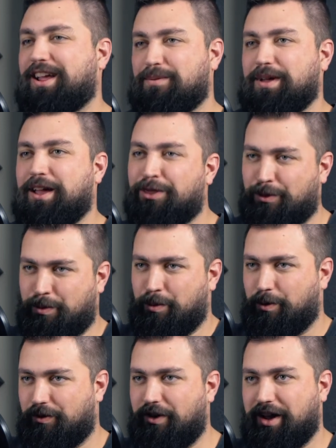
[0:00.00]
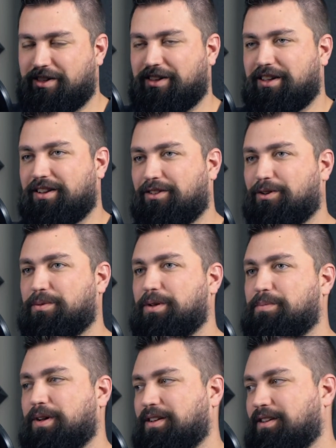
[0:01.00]
I'm anthropomorphizing it a little
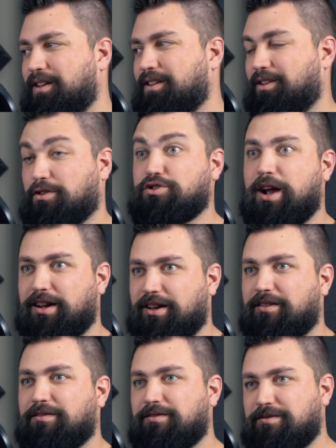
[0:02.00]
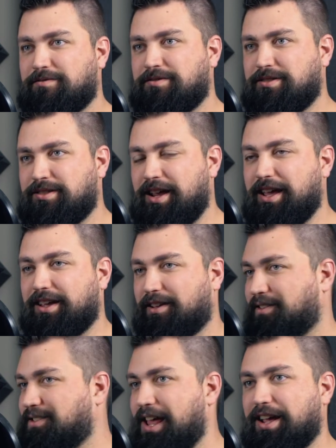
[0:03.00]
bit, but trying to
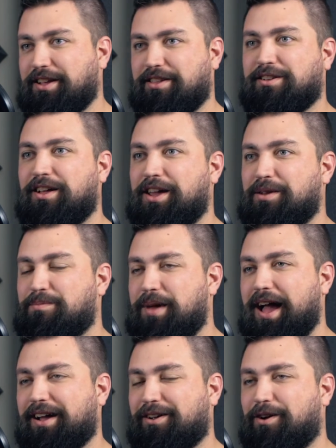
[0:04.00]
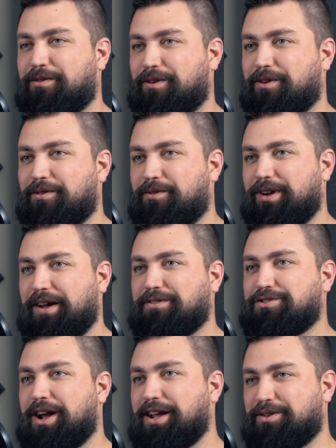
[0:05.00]
take its claim back over what I've
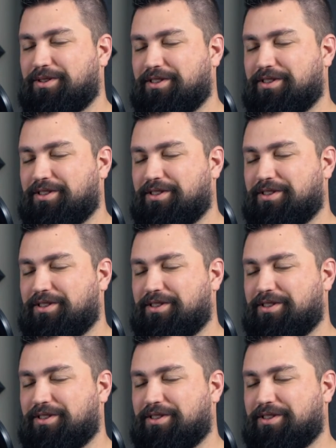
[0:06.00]
tried to